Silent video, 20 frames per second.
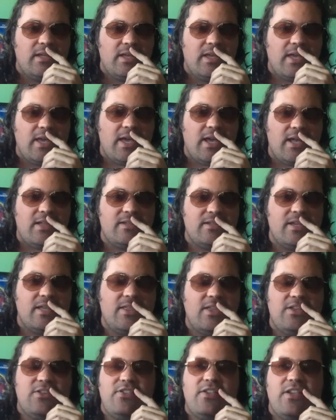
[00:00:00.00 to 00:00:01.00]
And
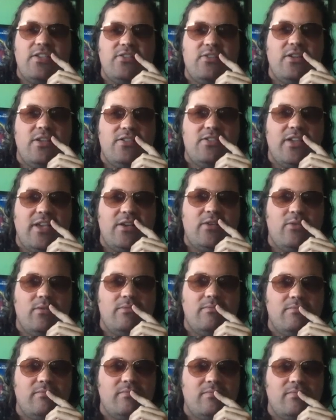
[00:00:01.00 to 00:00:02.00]
then Setsuna is like,
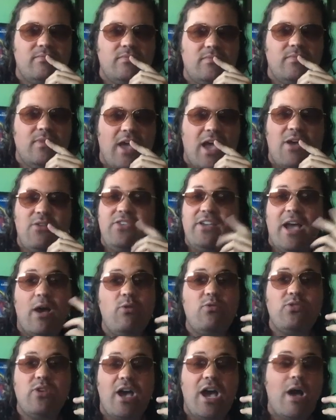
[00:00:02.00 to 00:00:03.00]
how was
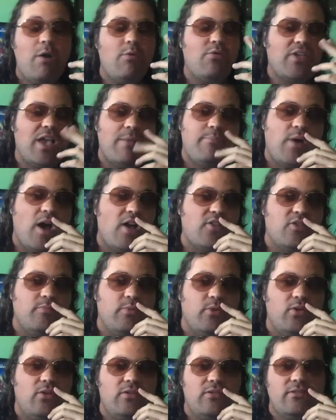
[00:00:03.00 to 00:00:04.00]
that
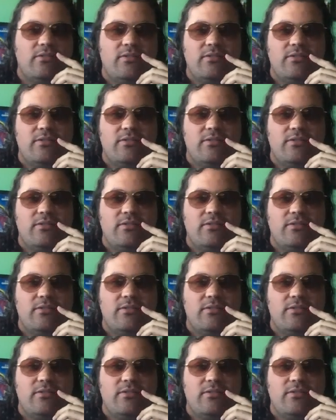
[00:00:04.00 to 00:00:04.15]
possible?